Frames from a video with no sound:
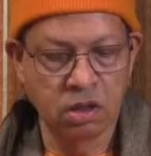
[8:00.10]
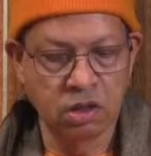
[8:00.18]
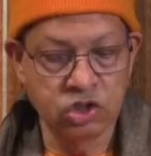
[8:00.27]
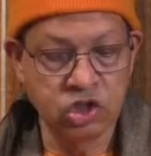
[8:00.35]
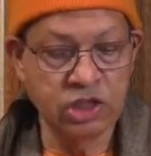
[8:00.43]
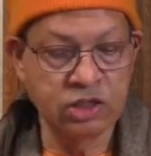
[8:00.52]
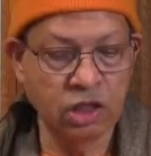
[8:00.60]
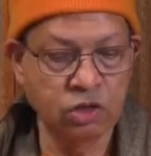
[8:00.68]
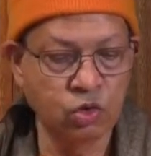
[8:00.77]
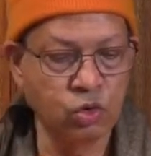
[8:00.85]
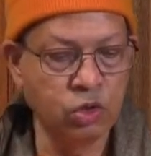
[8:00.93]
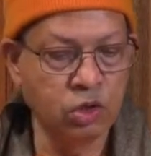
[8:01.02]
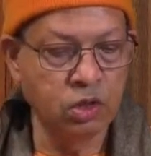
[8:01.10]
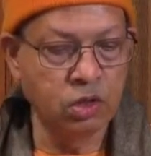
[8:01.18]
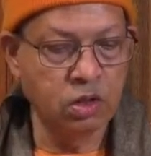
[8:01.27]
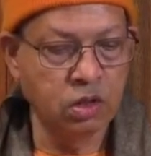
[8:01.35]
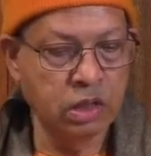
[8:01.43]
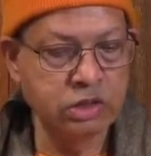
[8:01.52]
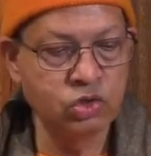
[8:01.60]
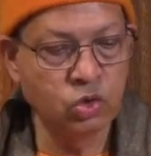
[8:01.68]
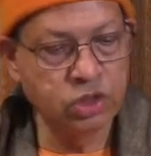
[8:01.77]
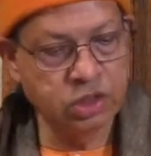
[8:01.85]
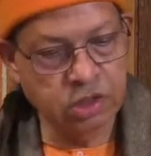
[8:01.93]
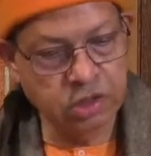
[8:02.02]
Sita Kund. And so
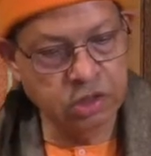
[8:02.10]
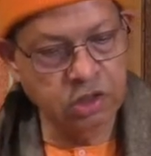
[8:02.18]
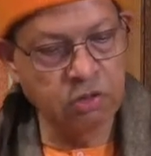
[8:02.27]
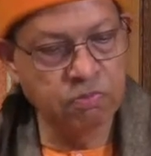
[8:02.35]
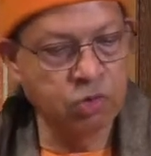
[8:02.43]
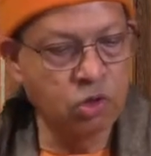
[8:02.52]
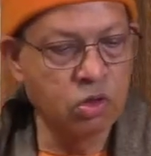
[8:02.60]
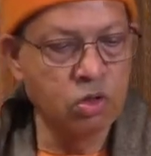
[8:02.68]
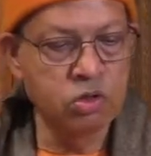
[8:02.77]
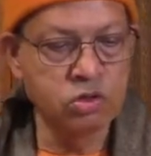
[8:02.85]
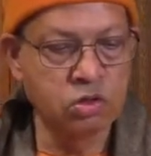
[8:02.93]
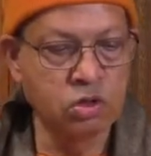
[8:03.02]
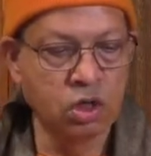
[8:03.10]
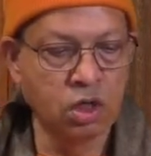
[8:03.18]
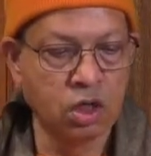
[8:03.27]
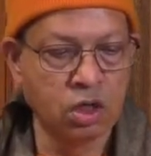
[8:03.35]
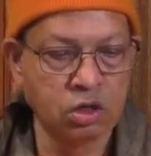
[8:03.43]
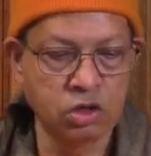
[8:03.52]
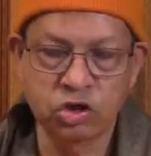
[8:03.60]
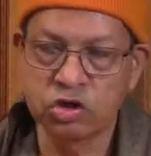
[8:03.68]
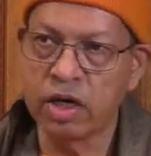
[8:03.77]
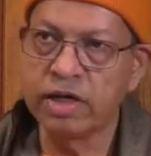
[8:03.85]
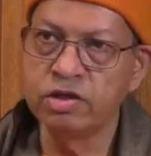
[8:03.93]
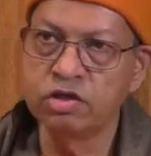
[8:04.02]
he had written a book also, The
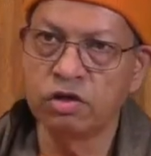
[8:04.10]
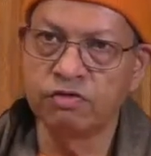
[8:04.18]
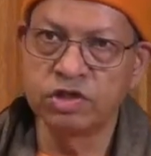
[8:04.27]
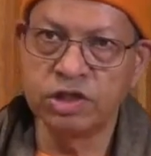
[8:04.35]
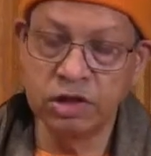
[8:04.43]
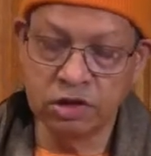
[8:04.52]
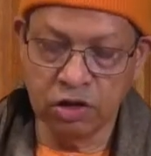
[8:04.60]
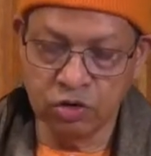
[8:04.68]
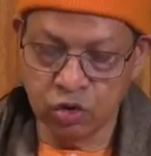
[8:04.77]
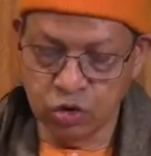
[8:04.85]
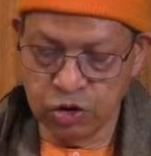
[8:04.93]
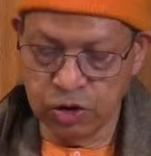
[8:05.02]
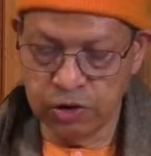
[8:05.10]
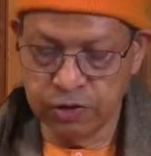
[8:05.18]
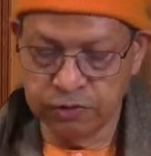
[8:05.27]
Shrines of Sita Kund.